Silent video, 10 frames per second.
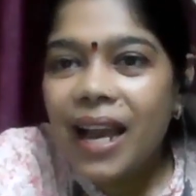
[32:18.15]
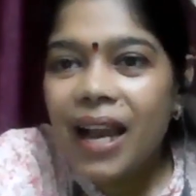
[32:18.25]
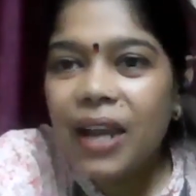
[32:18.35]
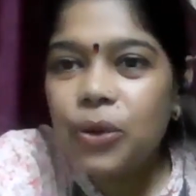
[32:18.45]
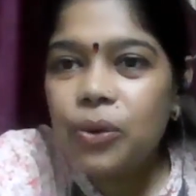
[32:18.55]

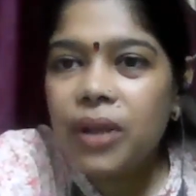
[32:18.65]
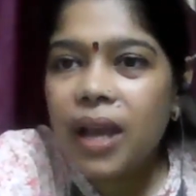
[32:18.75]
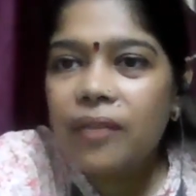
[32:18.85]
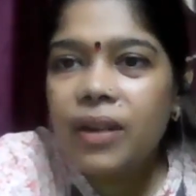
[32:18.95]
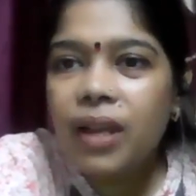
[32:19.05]
I don't
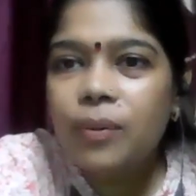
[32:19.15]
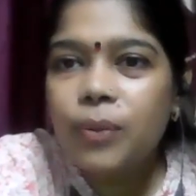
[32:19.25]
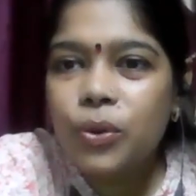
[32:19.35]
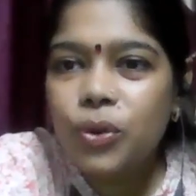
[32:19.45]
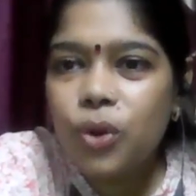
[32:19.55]
have an
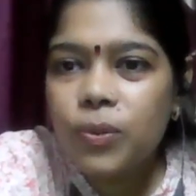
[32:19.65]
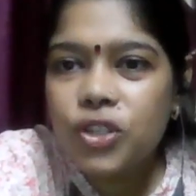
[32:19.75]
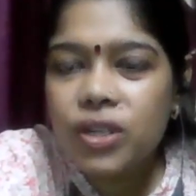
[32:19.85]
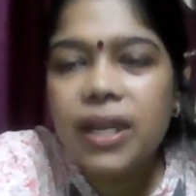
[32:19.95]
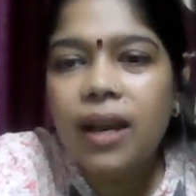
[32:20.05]
unmute
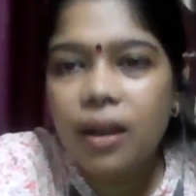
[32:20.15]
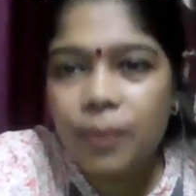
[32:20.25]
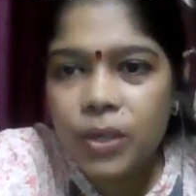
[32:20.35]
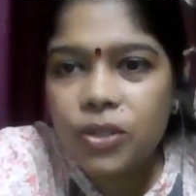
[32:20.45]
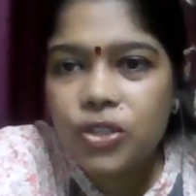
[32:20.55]
option. Yeah,
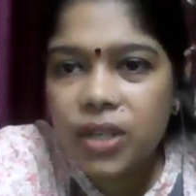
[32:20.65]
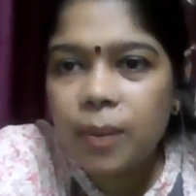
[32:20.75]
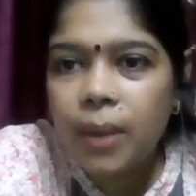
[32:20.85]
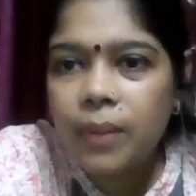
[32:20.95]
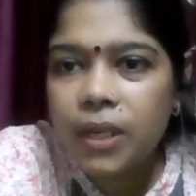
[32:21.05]
because Ria
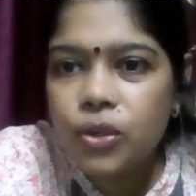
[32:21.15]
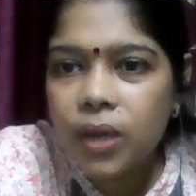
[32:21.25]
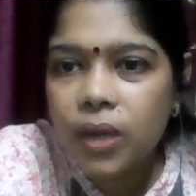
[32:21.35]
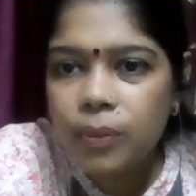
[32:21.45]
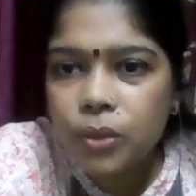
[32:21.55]
ma'am need to
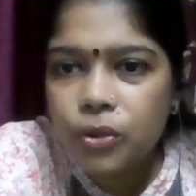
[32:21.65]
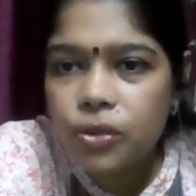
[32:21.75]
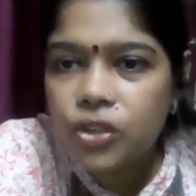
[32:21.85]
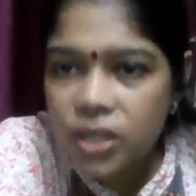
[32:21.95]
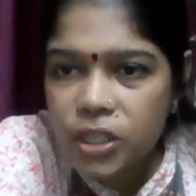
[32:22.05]
unmute
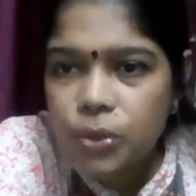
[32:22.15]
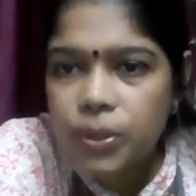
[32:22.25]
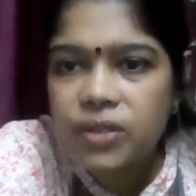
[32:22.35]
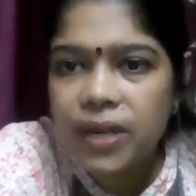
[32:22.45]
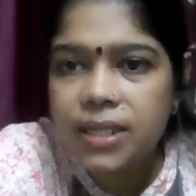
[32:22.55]
you. She'll do
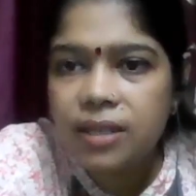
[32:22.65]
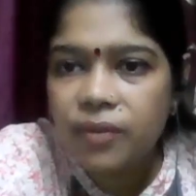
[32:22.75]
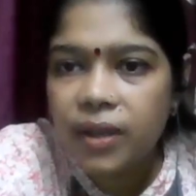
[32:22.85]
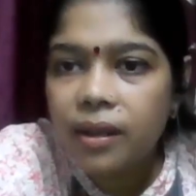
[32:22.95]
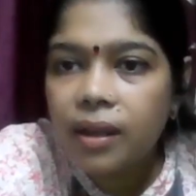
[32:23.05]
it right
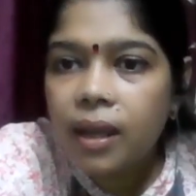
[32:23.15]
away.